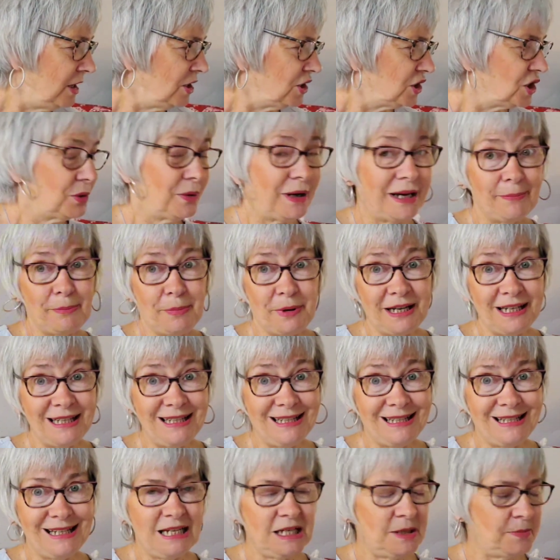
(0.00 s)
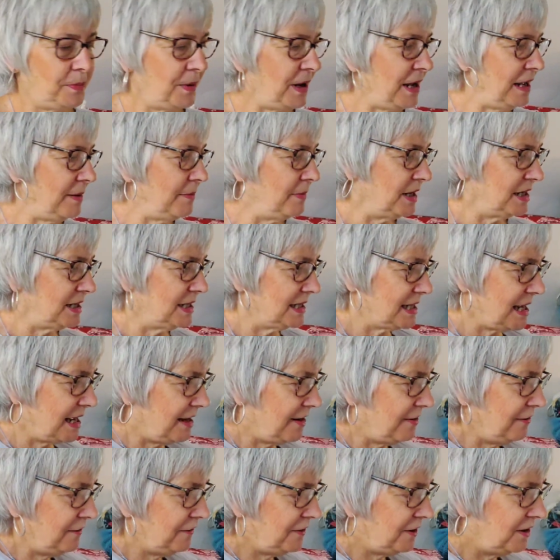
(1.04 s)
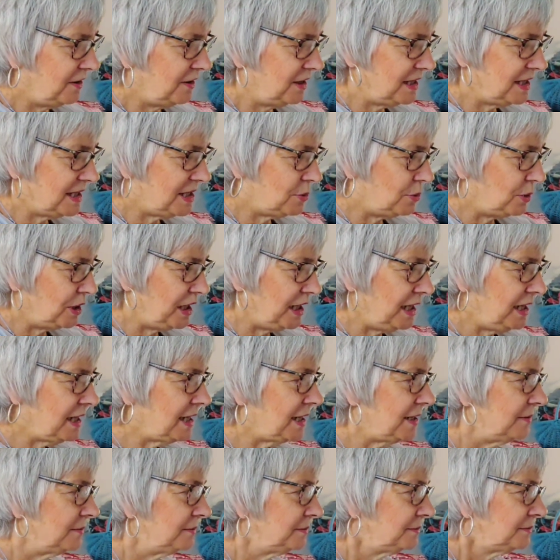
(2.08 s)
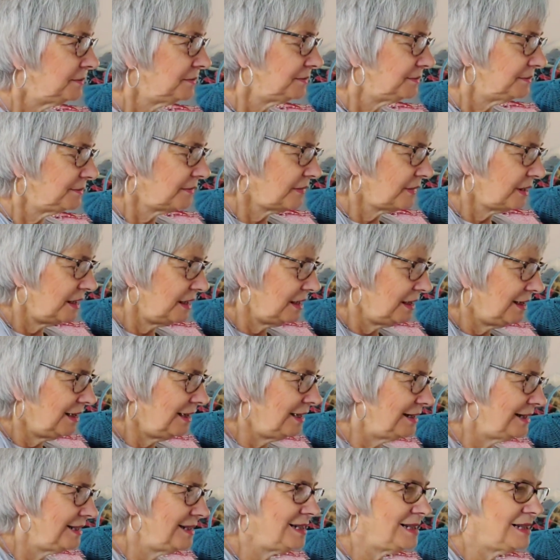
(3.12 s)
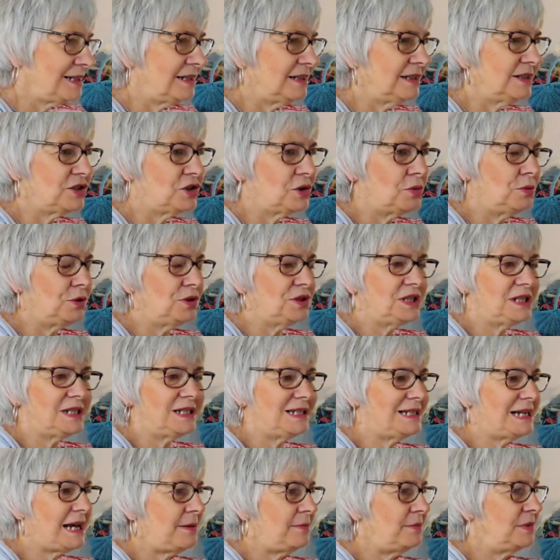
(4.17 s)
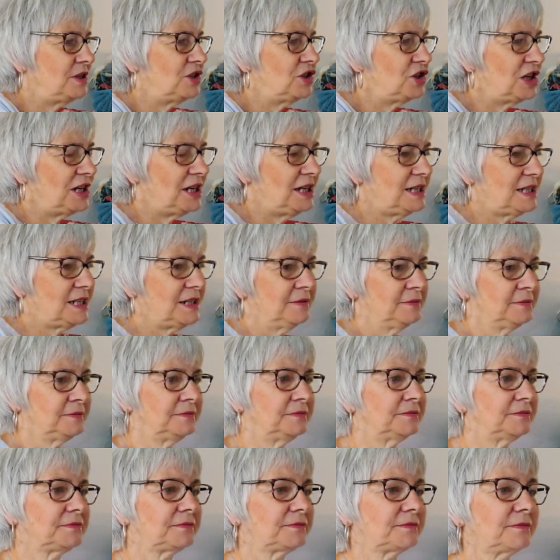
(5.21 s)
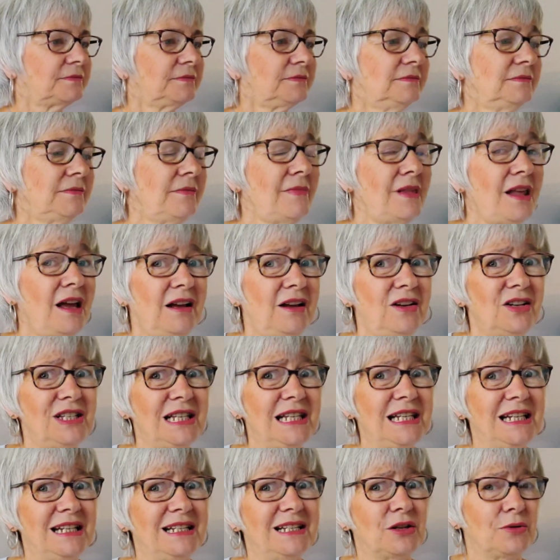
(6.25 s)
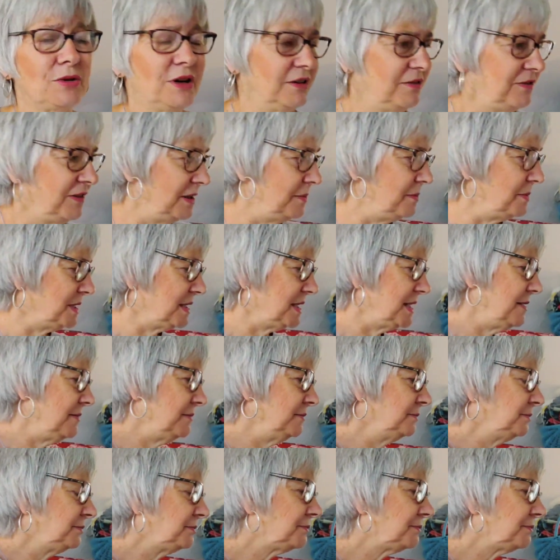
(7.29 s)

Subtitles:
So, but I did buy myself this week, and I don't want to damage it. because it is quite flimsy.